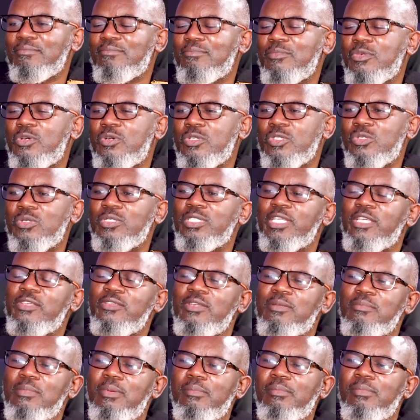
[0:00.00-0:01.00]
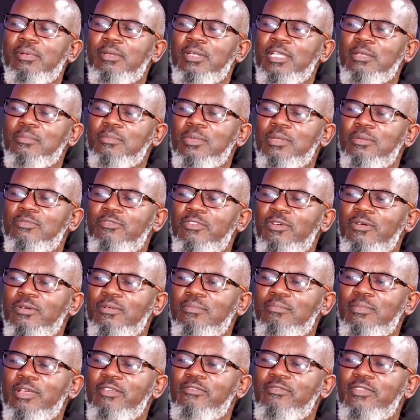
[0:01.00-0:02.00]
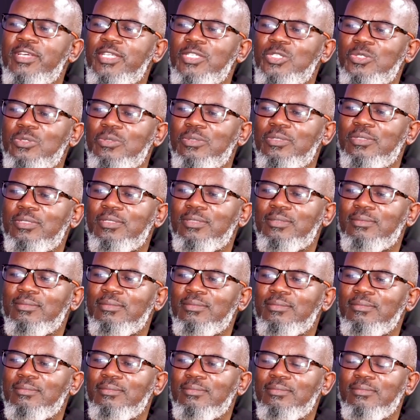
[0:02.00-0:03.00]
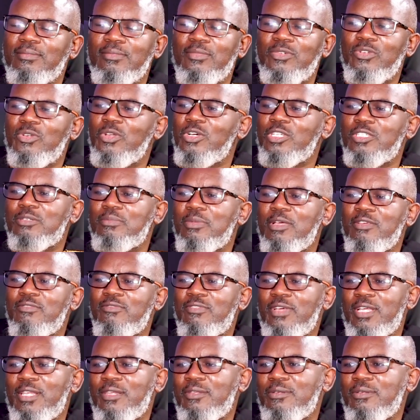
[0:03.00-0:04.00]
Because what are you remembering me for? My virtue. not my value.